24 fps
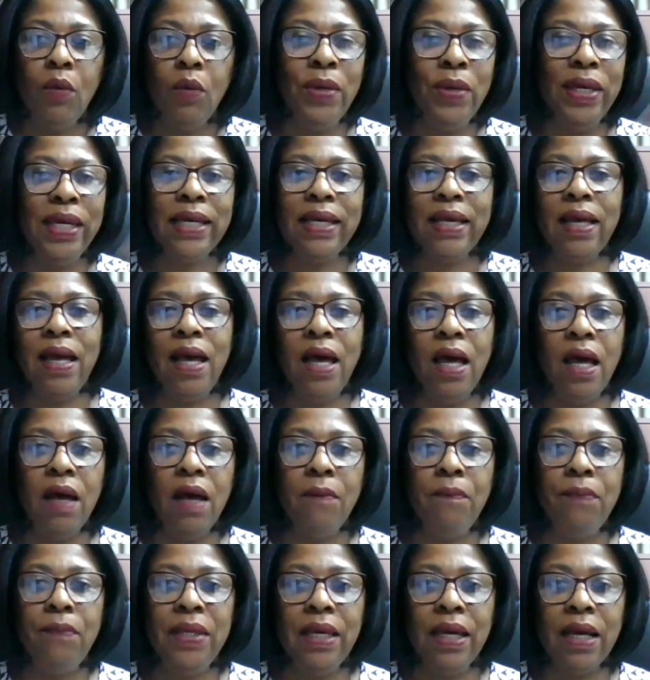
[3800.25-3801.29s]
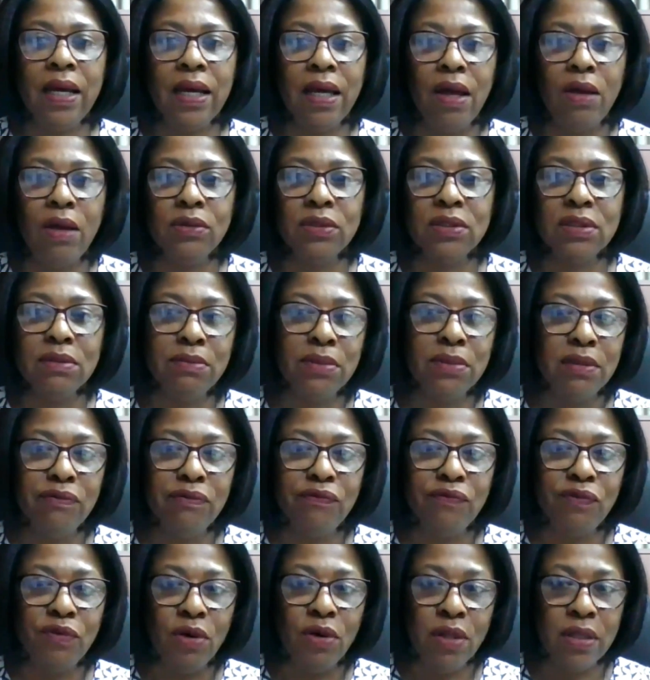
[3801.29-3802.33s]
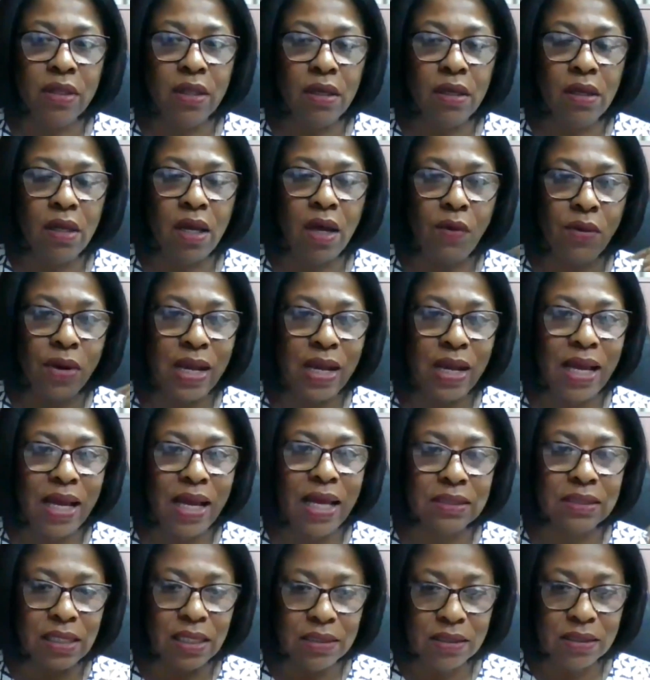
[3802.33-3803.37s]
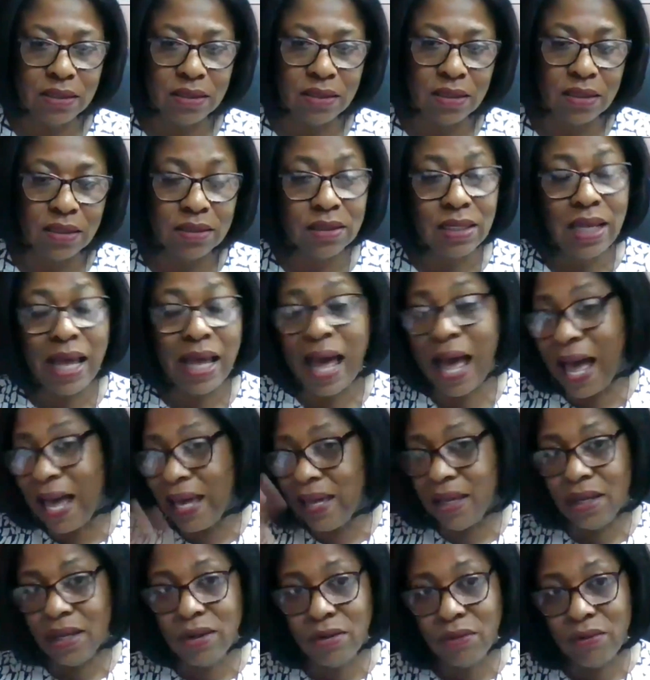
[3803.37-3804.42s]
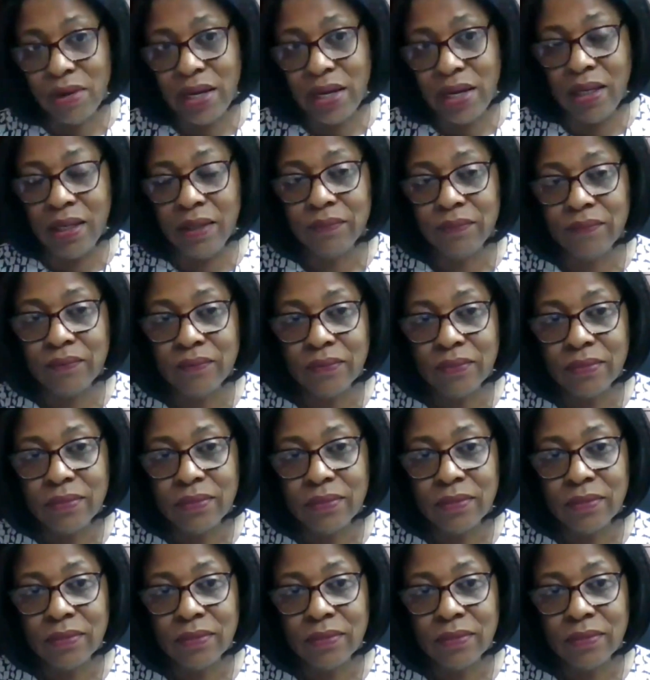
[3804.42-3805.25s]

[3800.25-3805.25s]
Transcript: We can't be accountable for our ancestors. I agree.